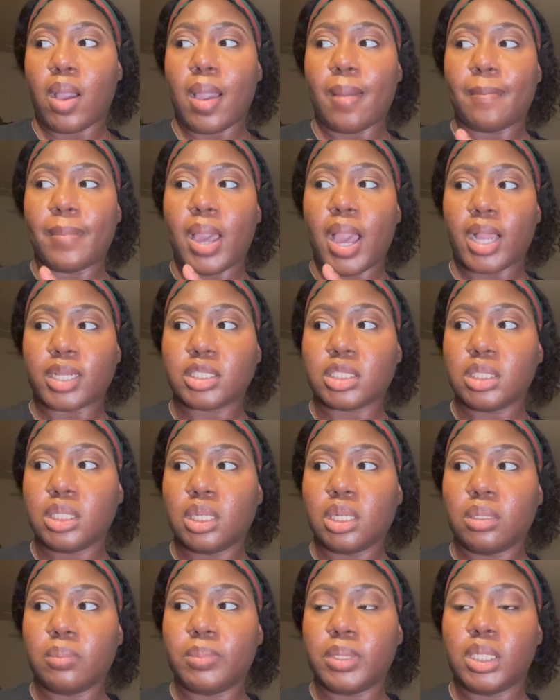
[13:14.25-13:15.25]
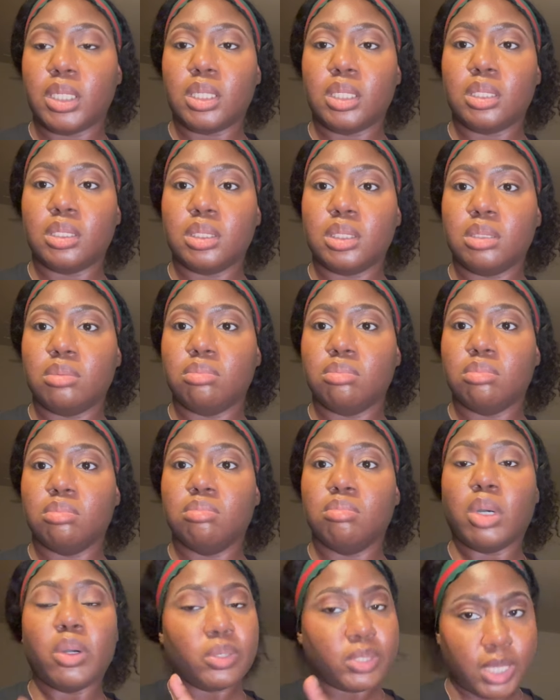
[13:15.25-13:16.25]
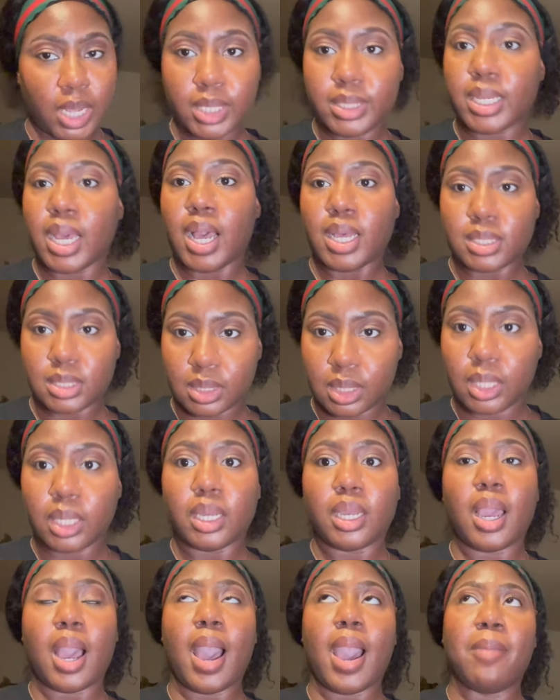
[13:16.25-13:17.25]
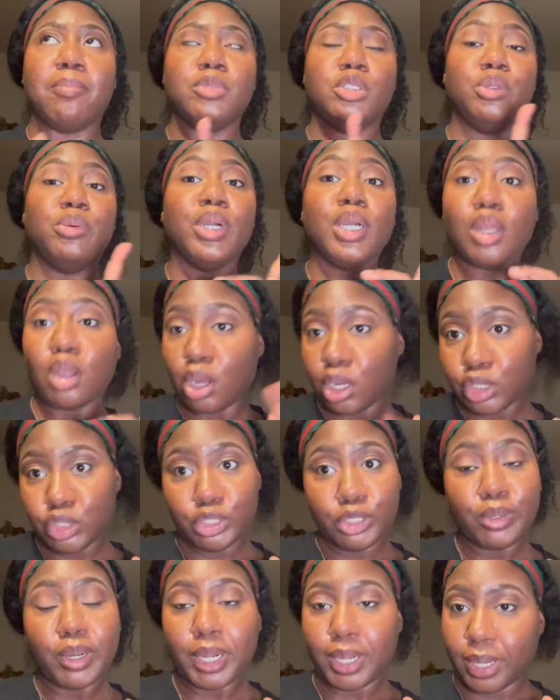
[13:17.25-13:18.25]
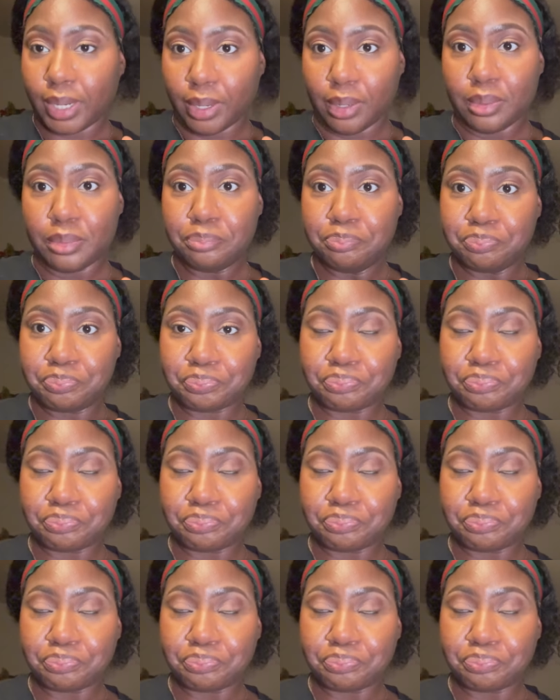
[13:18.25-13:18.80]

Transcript: I'm actually gonna be multitasking. I'm doing laundry right now.